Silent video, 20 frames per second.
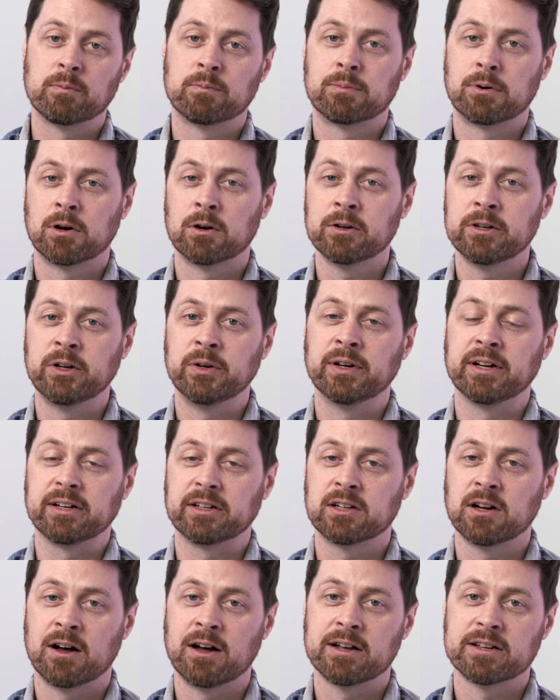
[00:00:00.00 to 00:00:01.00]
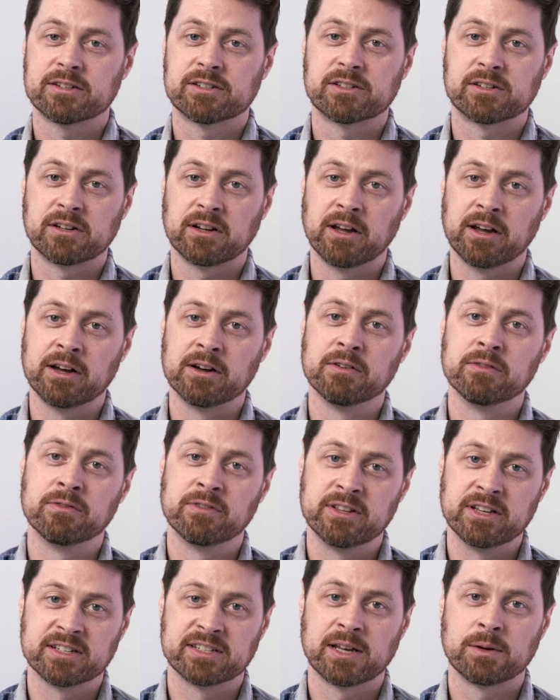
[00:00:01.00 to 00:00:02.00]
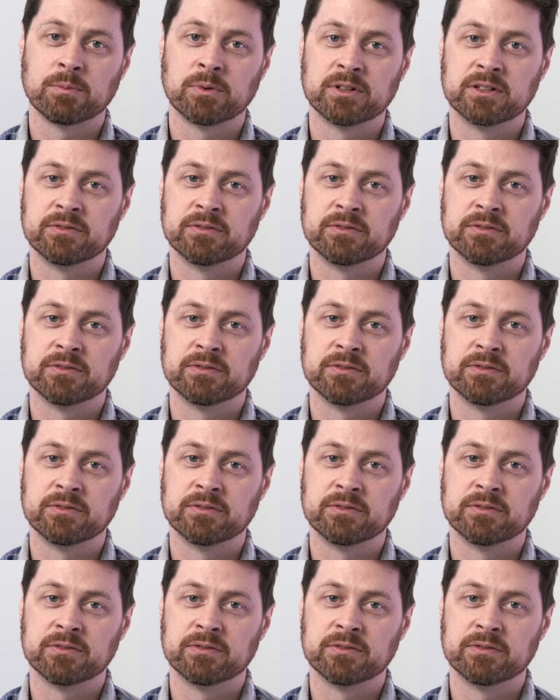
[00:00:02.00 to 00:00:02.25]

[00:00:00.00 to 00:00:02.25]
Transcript: per unit cost of the assembled